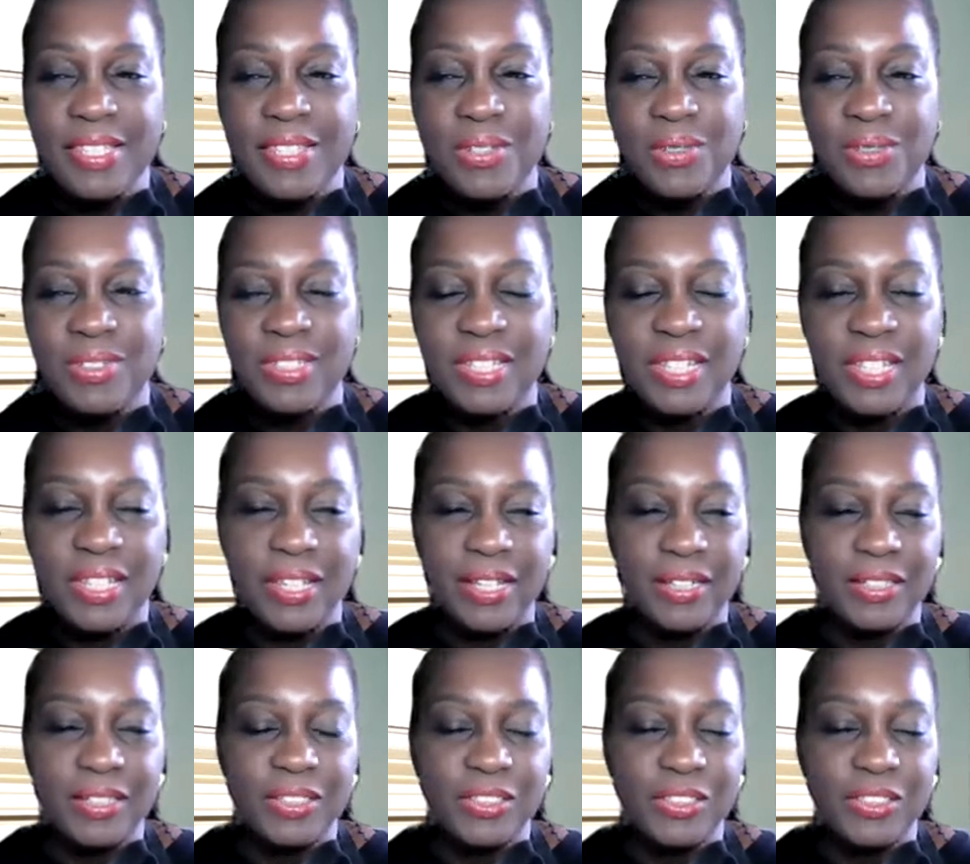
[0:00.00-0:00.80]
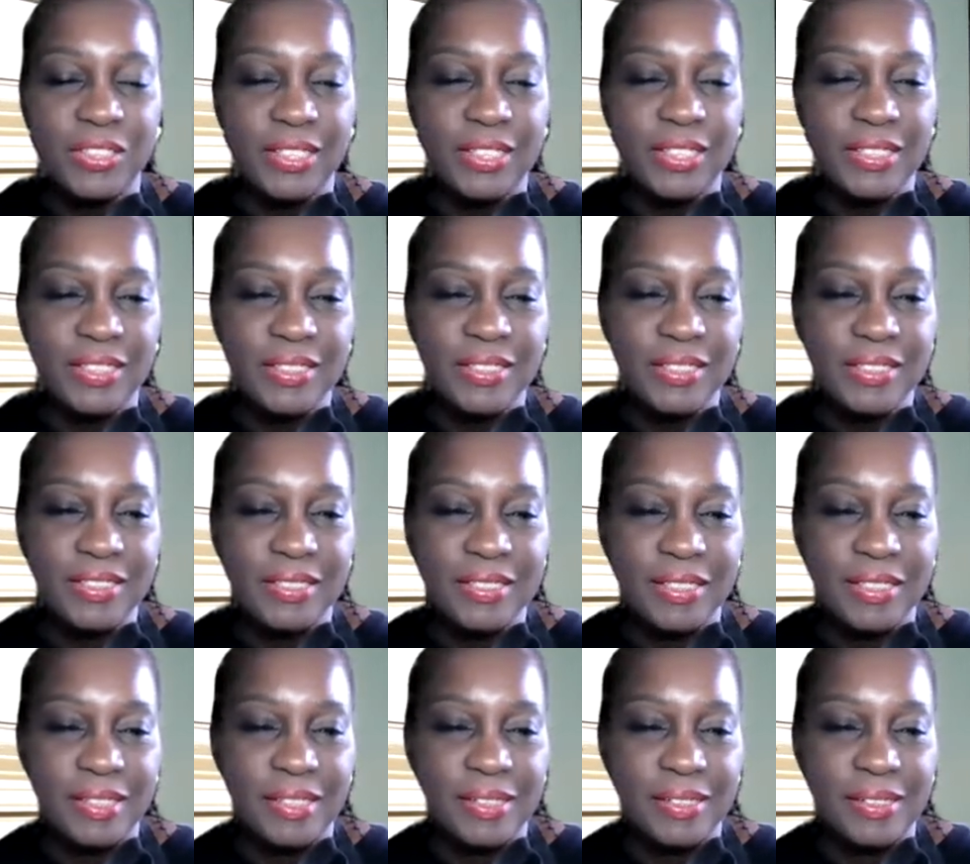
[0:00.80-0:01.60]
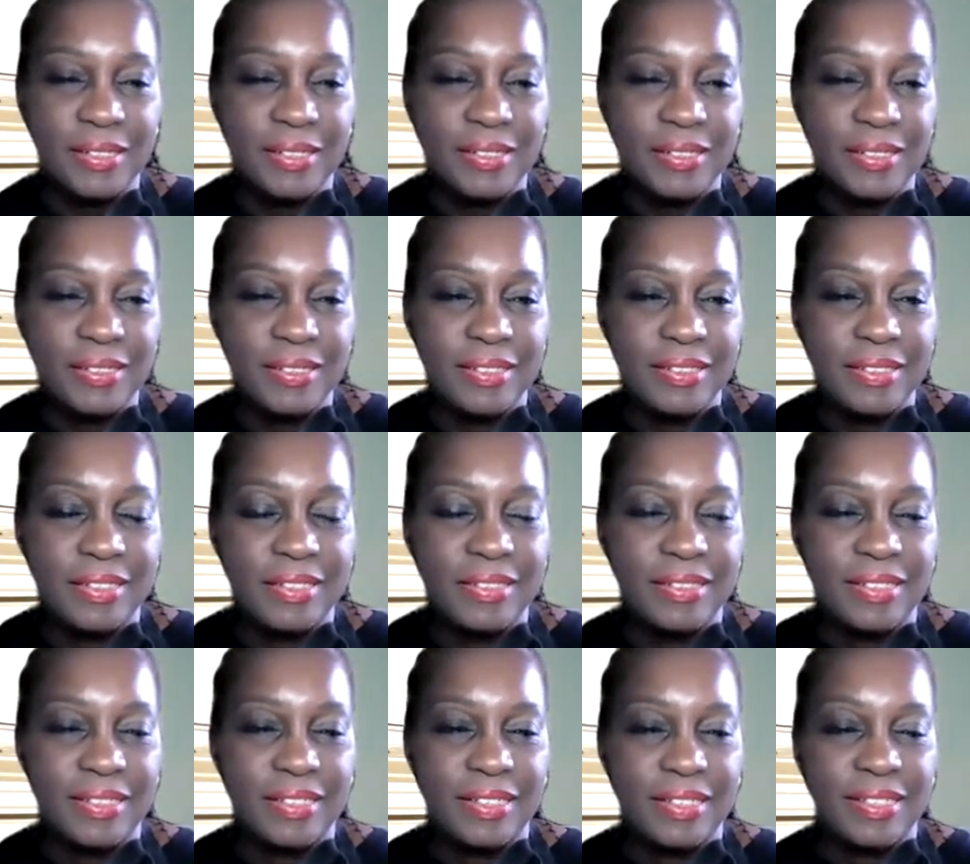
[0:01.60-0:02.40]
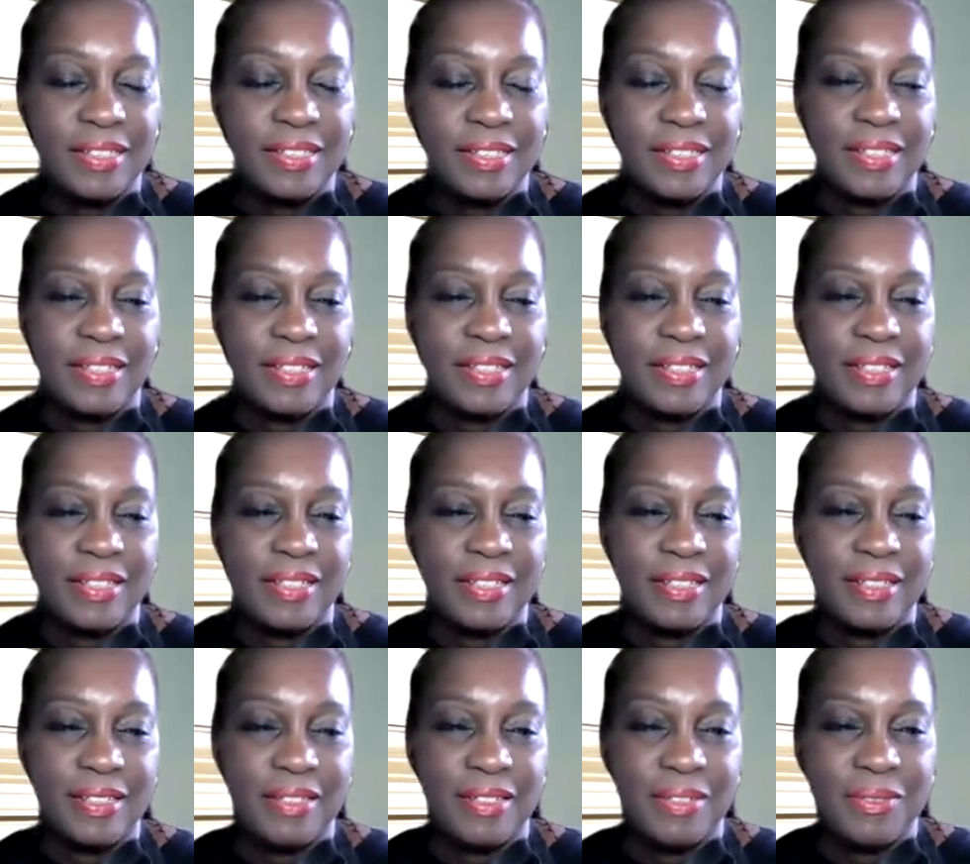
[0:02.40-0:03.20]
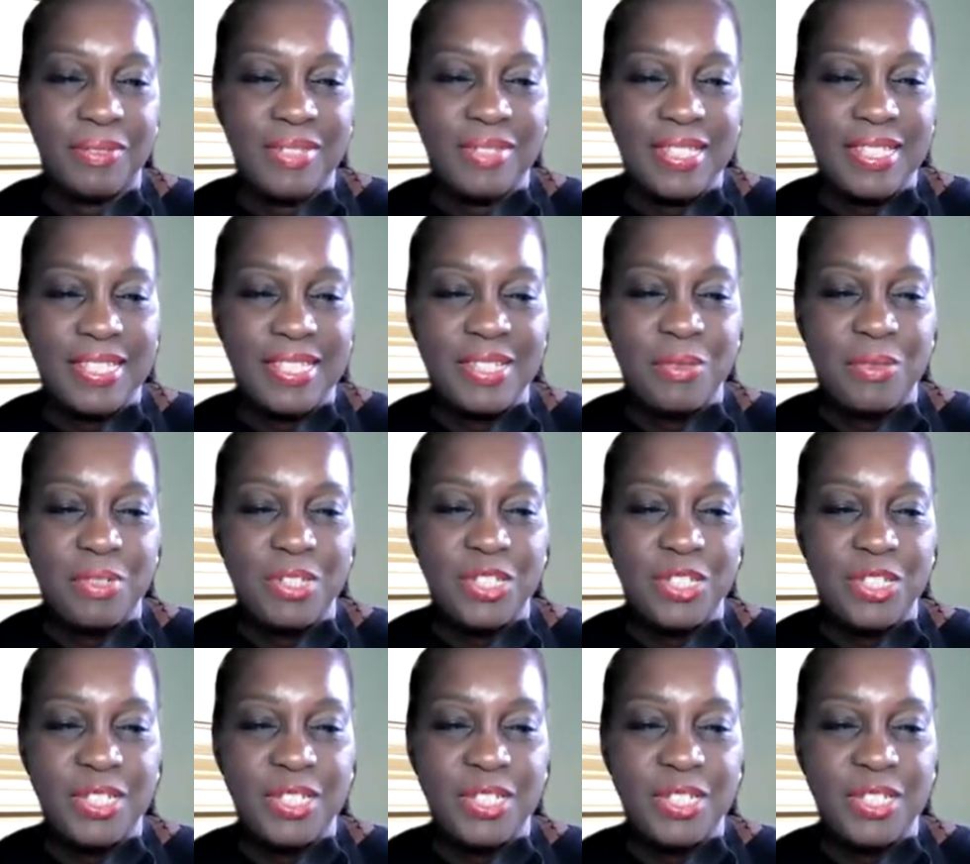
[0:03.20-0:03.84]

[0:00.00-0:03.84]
sauteing the chicken, and we'll see what she